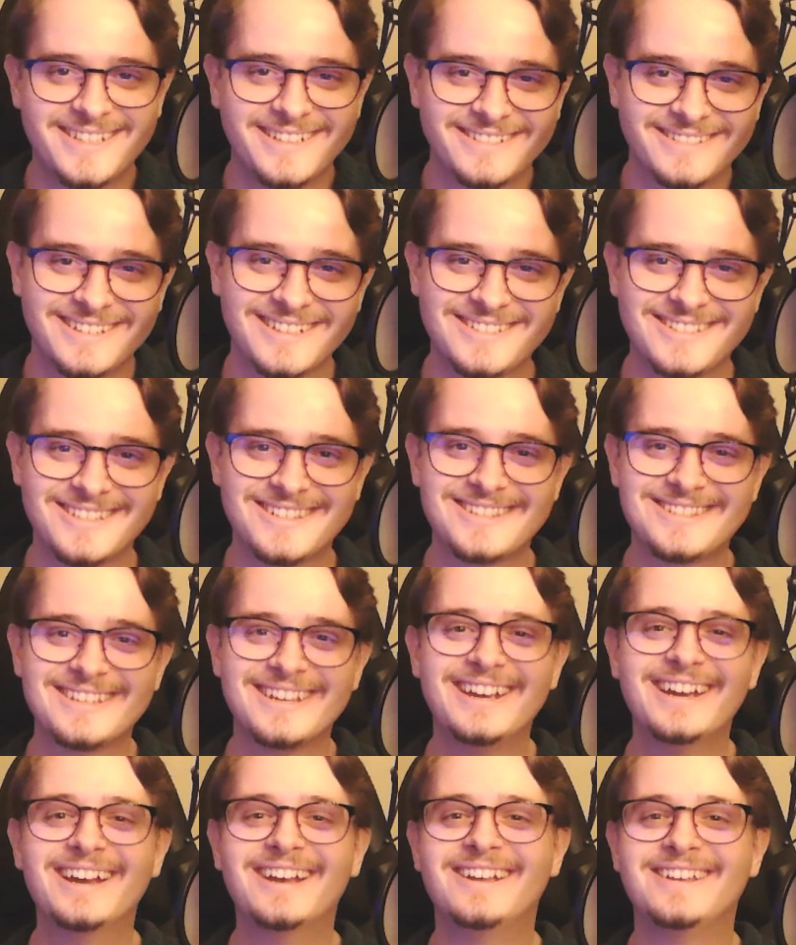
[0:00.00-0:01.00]
This is
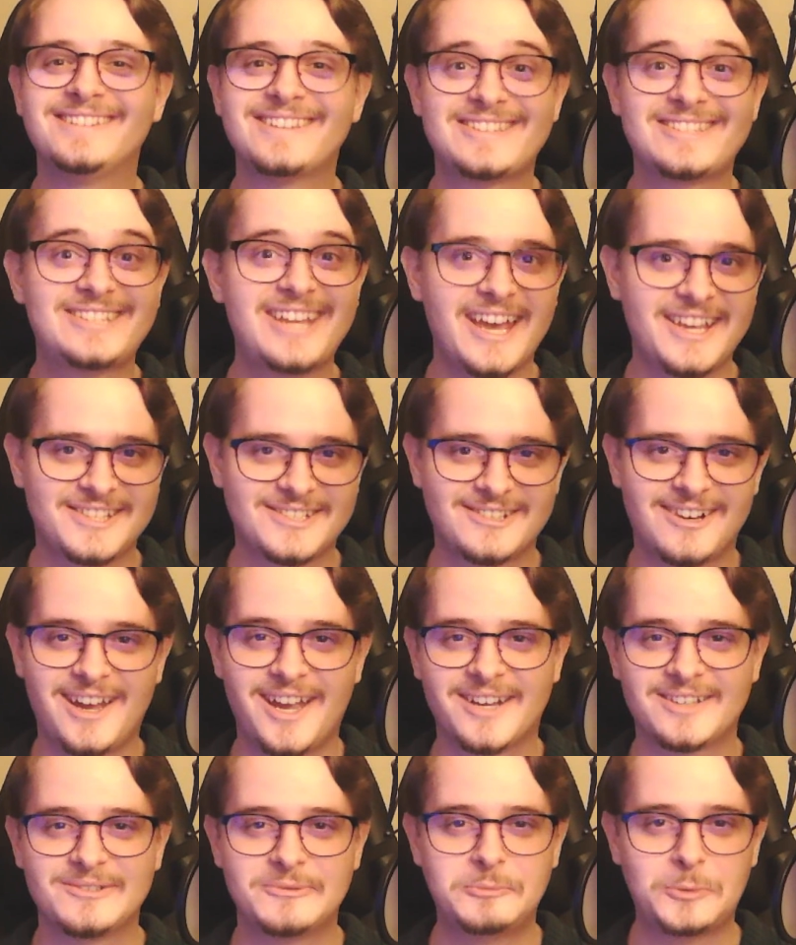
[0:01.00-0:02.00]

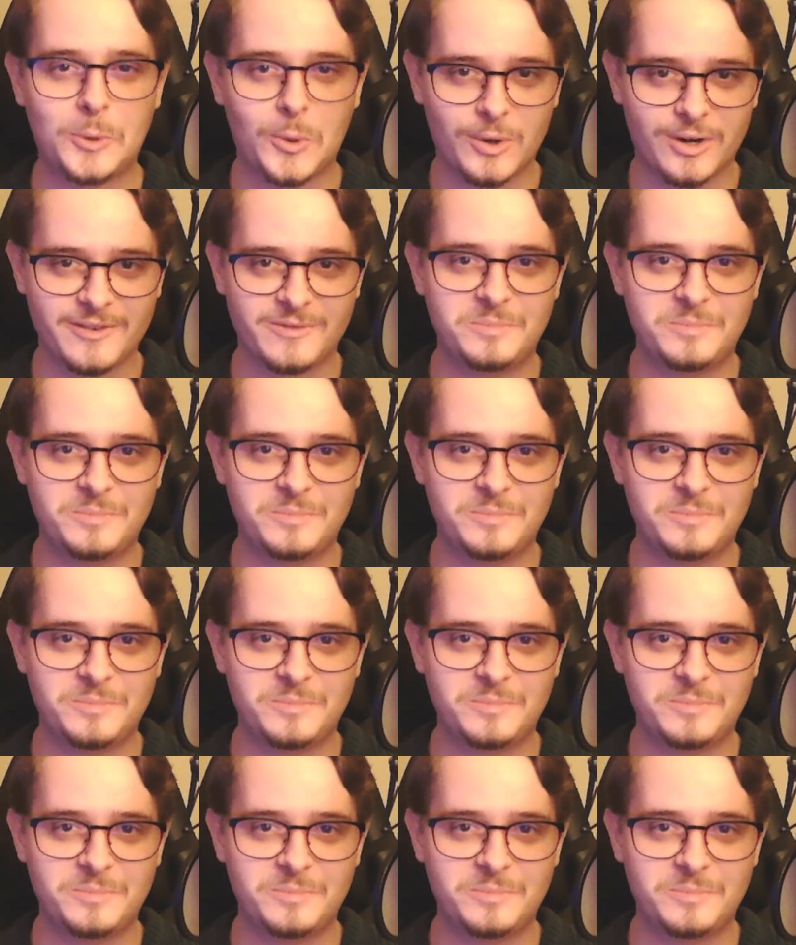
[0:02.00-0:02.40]
Tesseract, War of